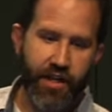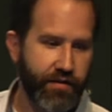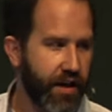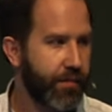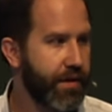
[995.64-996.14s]
State
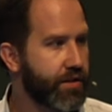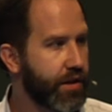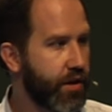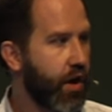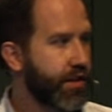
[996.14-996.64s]
of Diabetes
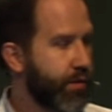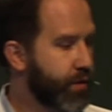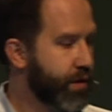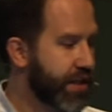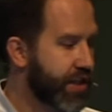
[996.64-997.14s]
Technology,
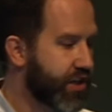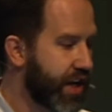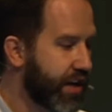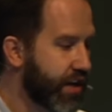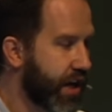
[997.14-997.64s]
which was an
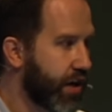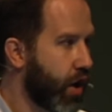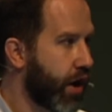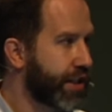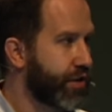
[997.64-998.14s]
extended
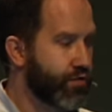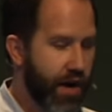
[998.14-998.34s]
technology